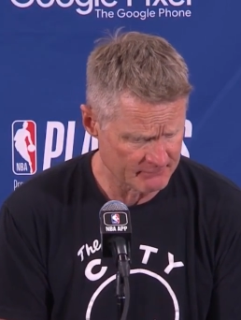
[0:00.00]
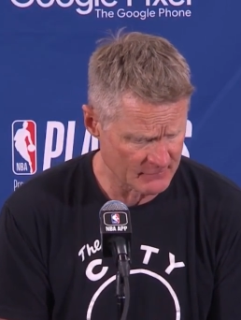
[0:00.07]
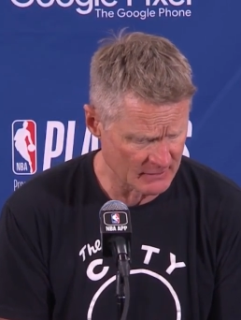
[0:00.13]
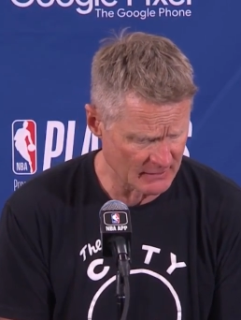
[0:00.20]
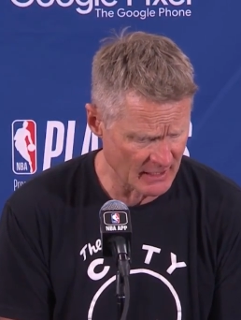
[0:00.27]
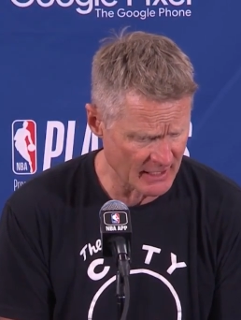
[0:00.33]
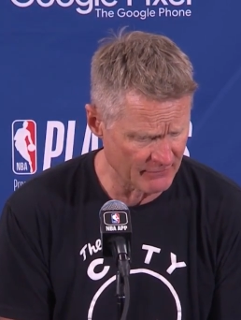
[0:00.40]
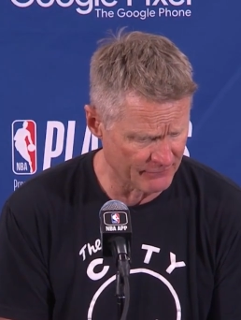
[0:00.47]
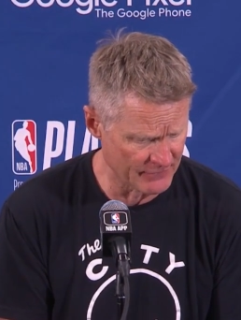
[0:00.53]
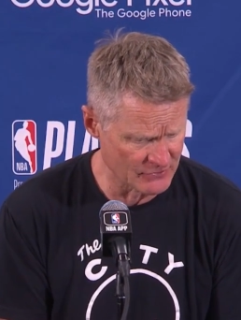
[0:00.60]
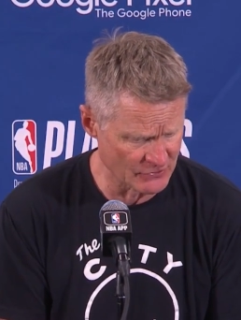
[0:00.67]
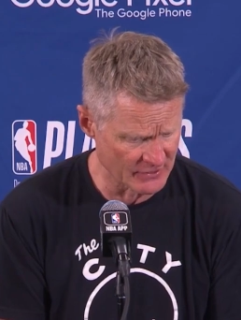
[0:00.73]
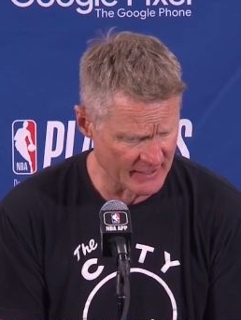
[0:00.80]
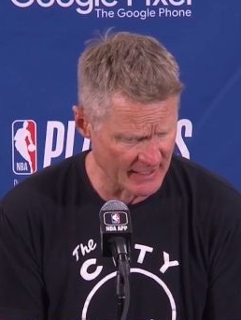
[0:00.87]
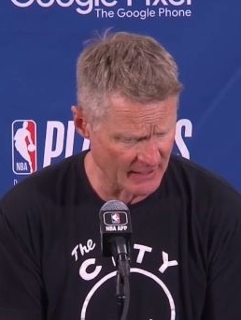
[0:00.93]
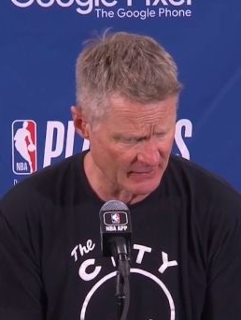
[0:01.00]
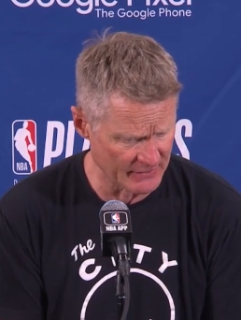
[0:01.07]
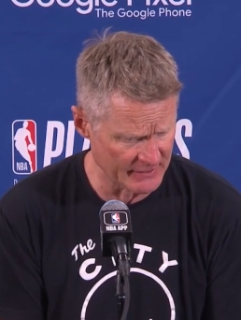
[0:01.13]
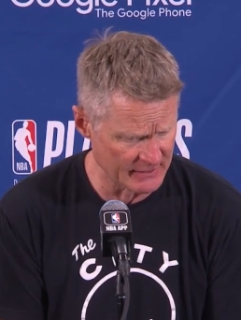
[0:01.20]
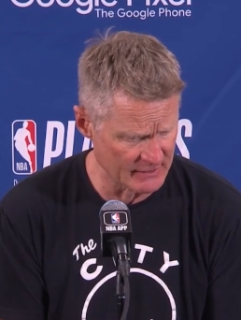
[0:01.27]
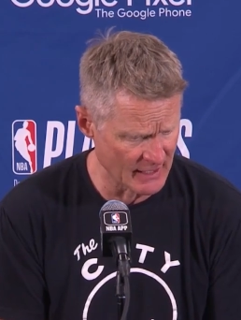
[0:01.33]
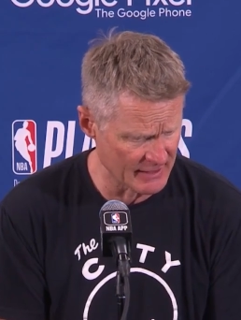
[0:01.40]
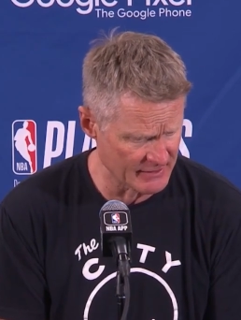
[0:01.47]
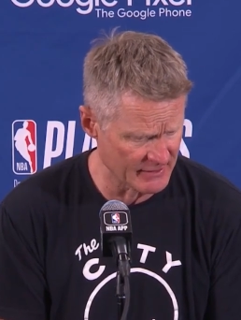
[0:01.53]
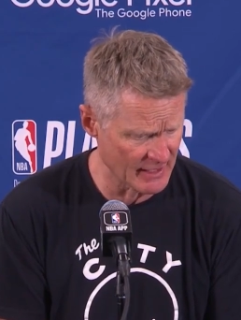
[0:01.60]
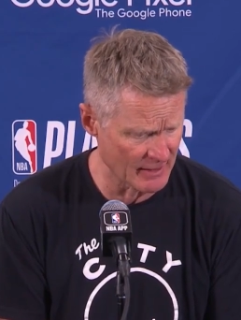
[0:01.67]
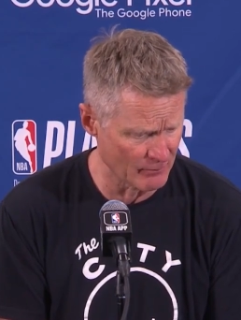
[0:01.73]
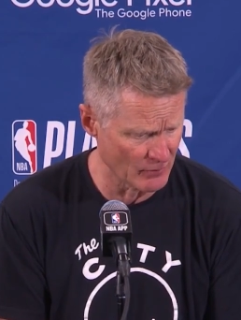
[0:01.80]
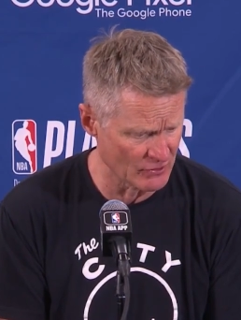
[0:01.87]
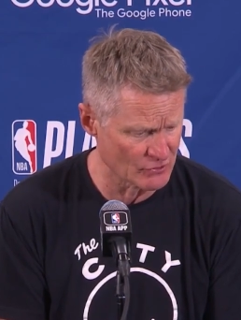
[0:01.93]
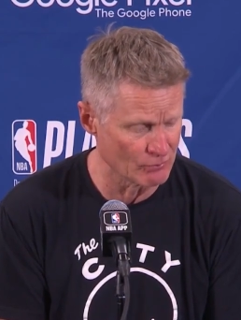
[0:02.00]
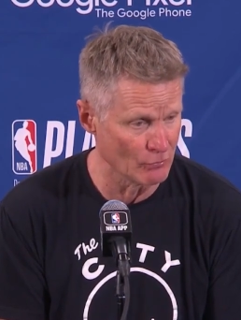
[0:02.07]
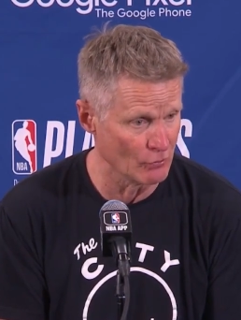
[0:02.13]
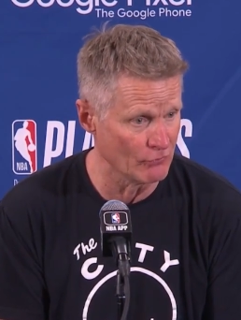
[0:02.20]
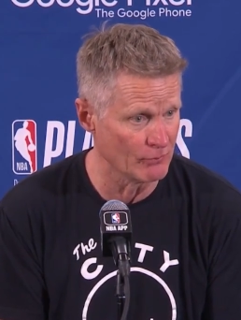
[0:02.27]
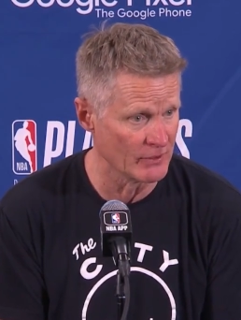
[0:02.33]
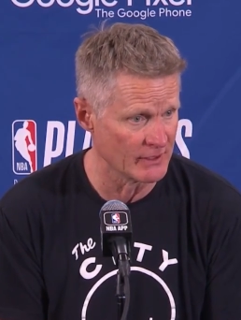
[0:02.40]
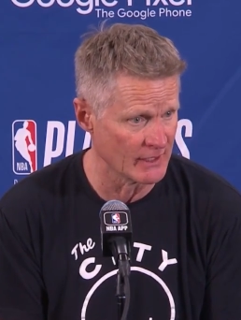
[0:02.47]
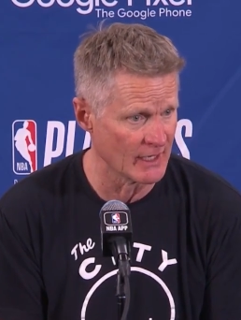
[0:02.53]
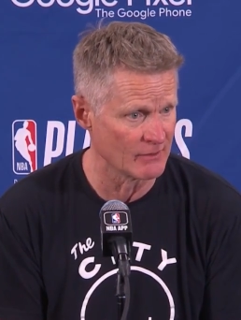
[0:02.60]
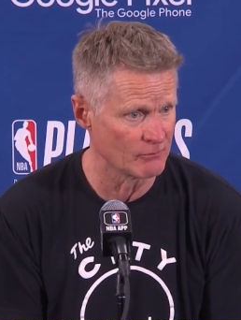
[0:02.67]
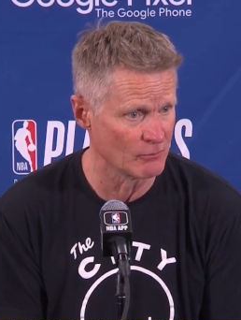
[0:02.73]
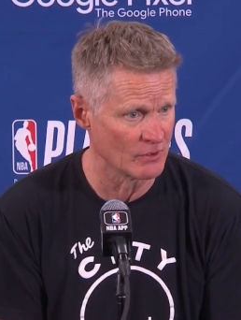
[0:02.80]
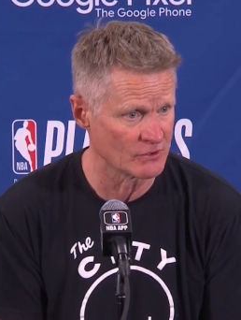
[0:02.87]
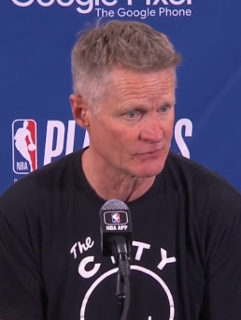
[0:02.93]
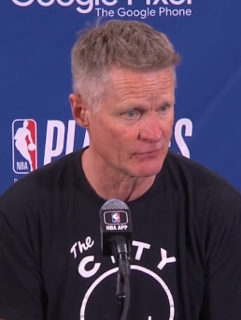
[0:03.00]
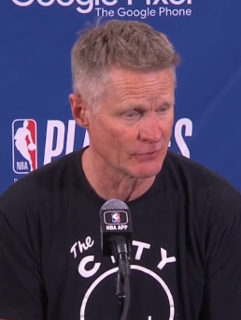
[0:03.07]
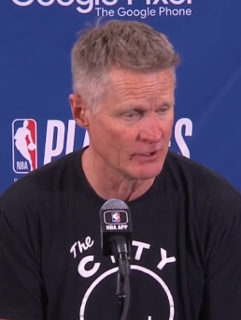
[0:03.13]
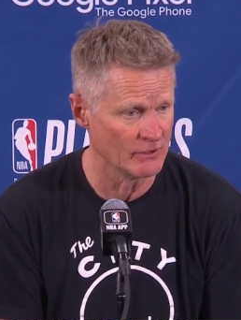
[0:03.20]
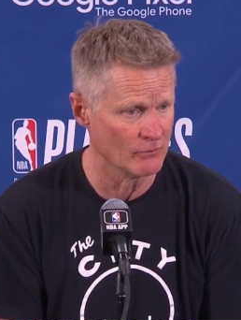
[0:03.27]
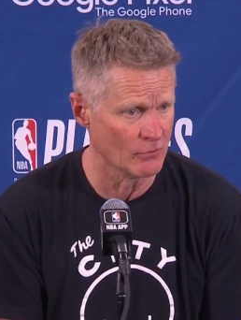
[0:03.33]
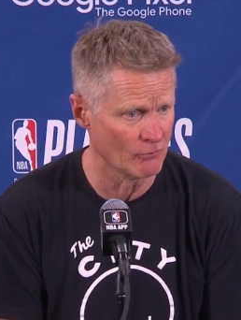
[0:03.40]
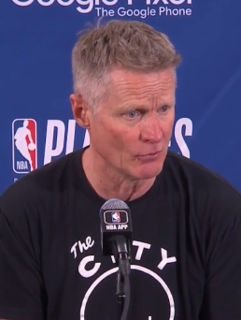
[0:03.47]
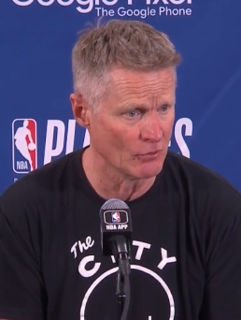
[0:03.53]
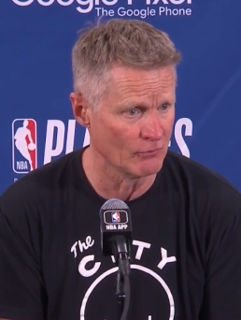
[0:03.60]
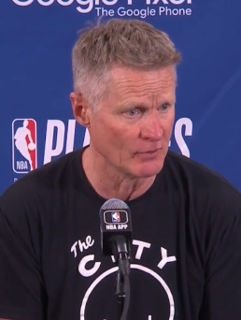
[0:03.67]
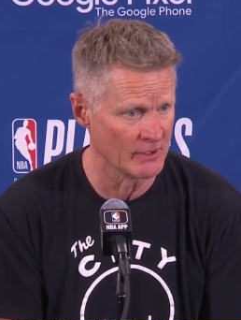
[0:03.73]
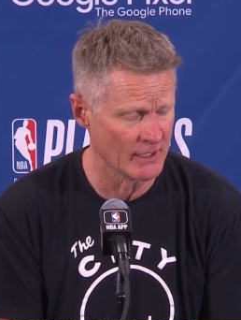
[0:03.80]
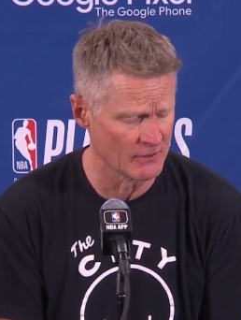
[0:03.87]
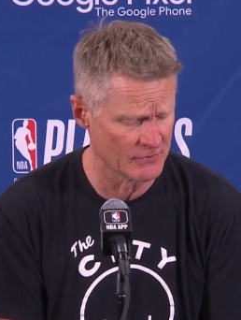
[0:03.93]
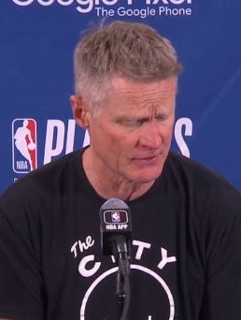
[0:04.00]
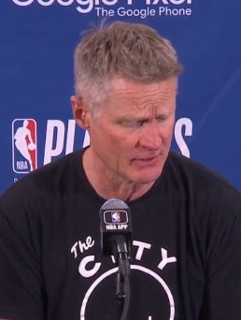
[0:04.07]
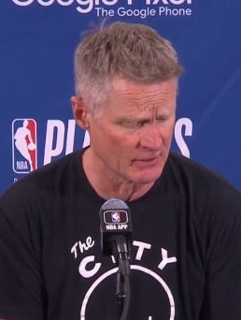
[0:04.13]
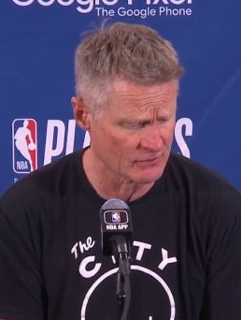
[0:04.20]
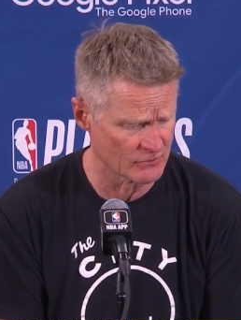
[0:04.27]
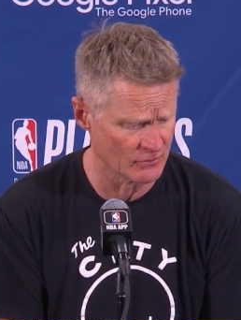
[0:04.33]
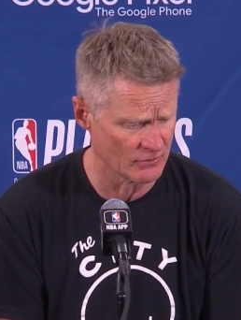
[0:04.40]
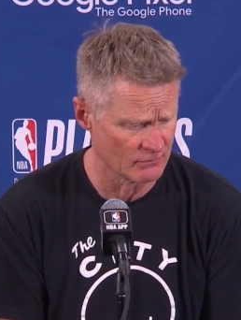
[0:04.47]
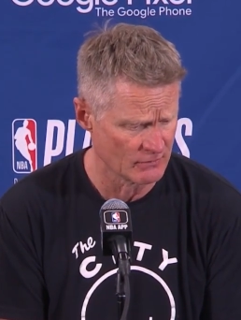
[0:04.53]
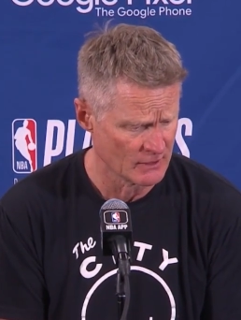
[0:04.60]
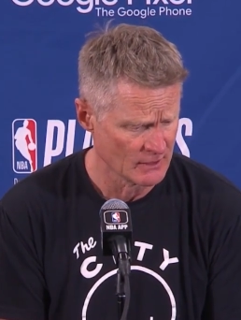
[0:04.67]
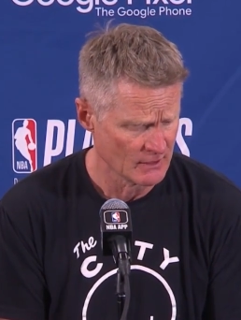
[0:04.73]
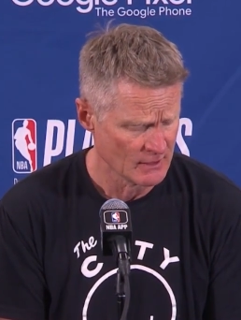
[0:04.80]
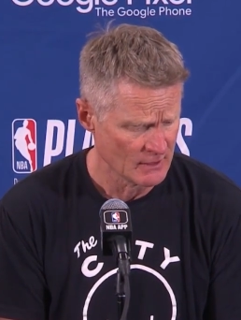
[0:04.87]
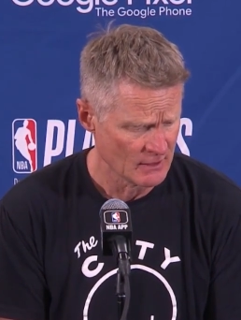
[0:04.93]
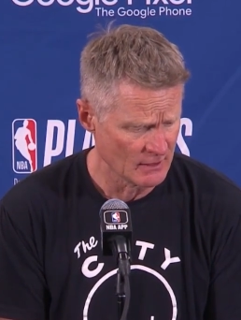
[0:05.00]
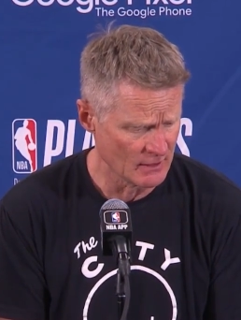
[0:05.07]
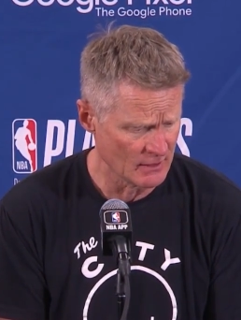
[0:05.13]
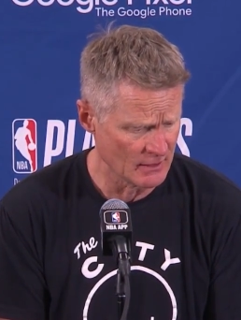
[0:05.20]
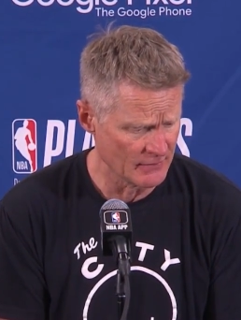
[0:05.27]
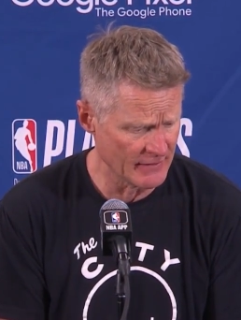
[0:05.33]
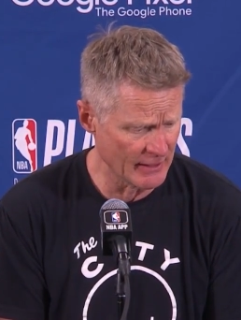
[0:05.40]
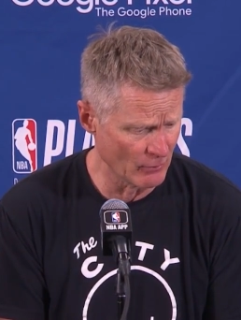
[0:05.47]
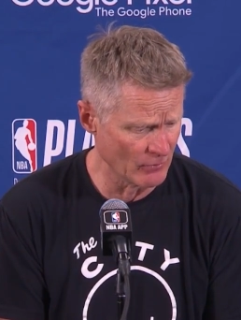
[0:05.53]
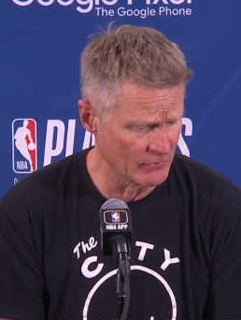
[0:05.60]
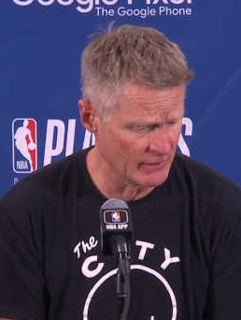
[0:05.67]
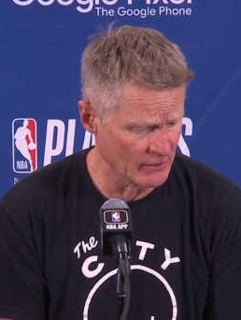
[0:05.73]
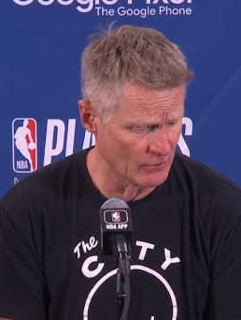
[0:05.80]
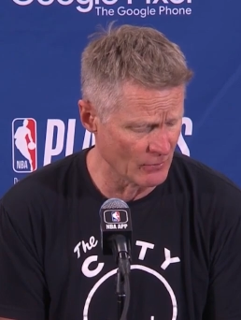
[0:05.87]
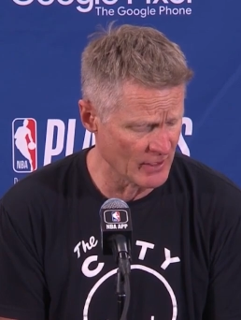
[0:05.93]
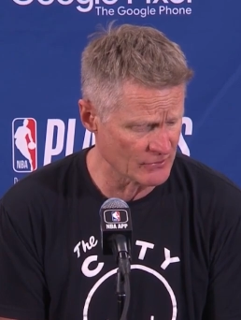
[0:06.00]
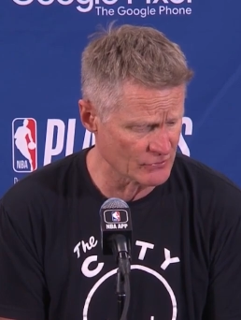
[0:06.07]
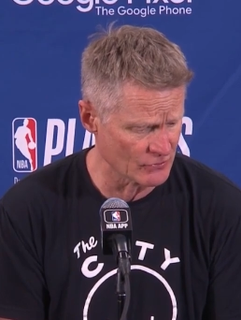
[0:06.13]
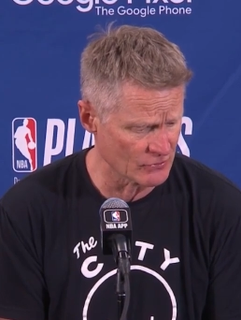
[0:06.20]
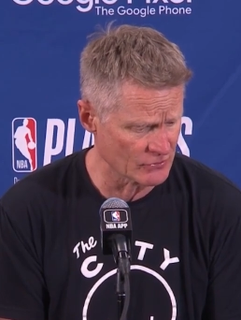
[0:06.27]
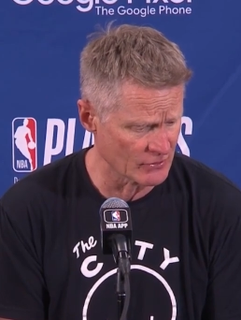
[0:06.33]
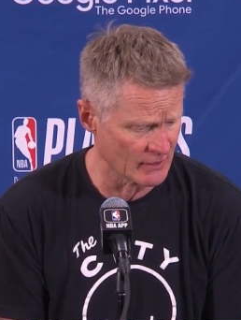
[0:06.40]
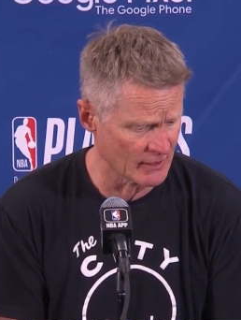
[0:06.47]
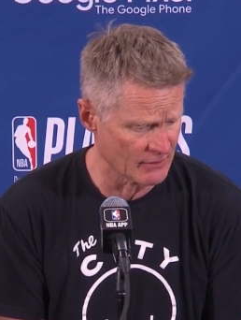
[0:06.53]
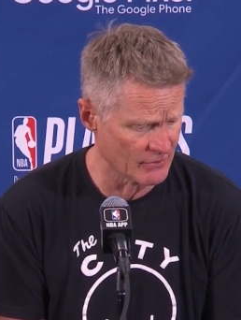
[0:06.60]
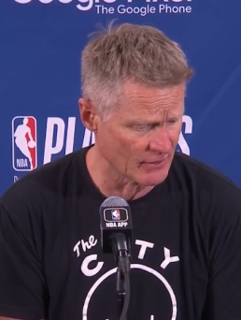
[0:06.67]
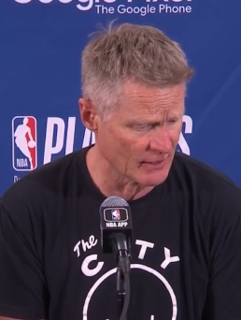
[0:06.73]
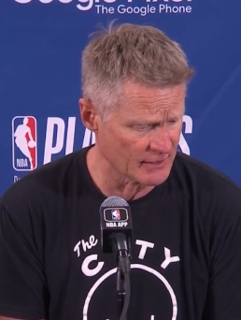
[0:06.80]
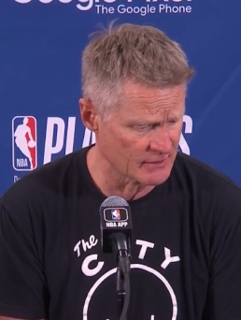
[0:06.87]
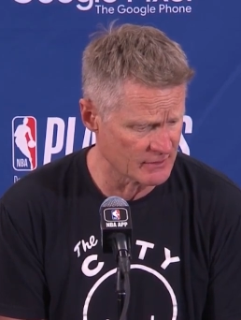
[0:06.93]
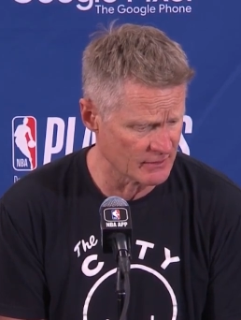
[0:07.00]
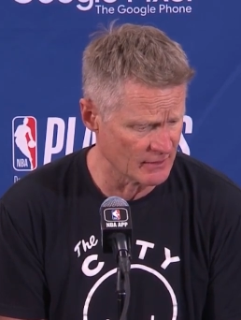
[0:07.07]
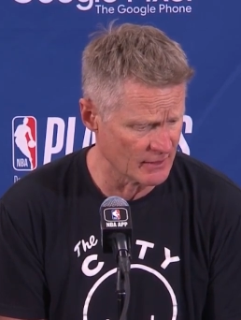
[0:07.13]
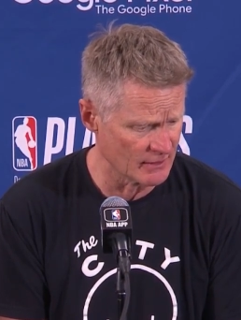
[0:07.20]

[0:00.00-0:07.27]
lot of physicality, not much movement, not much freedom of movement out there. So they were the aggressors, and I thought,